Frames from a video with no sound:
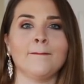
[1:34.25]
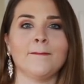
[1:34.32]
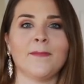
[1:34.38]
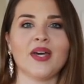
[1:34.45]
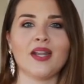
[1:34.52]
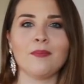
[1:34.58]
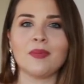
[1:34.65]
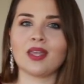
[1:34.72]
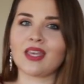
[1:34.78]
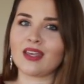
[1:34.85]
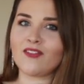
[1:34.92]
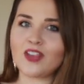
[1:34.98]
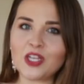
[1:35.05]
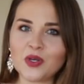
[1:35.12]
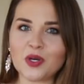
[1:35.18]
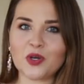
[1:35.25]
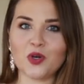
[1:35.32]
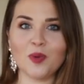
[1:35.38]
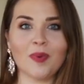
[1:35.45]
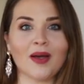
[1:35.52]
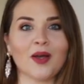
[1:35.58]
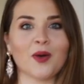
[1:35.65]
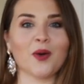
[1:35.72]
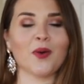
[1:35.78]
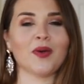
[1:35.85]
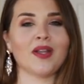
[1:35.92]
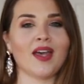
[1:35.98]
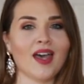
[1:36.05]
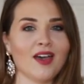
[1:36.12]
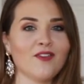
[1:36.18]
but I'm giving you a coupon
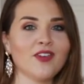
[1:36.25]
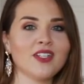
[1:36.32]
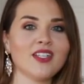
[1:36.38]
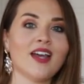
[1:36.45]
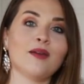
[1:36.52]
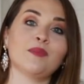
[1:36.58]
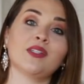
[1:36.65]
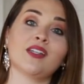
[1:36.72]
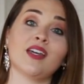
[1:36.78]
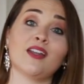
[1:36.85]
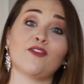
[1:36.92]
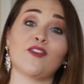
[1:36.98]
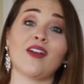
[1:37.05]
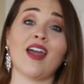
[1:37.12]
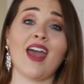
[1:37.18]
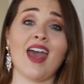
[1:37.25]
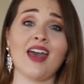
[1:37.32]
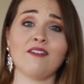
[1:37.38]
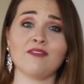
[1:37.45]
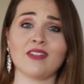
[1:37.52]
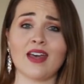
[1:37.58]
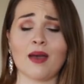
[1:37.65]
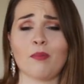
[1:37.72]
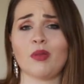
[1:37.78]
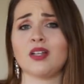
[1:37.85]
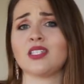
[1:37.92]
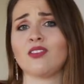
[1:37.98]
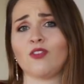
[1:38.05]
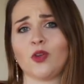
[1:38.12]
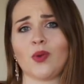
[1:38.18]
code every time to get it for half that,
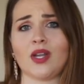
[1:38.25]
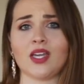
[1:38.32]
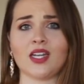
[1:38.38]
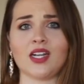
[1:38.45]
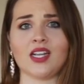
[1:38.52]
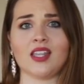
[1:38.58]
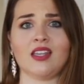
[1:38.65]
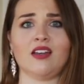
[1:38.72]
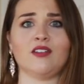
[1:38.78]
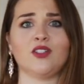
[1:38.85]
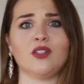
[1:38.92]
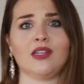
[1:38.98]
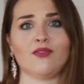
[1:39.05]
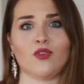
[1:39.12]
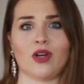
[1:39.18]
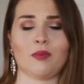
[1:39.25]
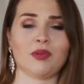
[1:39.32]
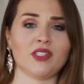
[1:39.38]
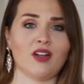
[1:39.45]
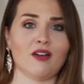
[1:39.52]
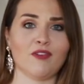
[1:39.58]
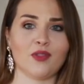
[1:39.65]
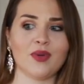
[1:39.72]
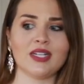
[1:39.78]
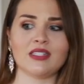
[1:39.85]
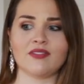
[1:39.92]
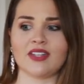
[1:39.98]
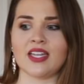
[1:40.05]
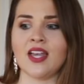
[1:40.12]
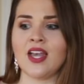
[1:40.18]
plus if you want to get anything else, you get 40% off of the
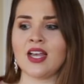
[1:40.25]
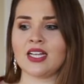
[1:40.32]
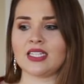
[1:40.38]
rest of it.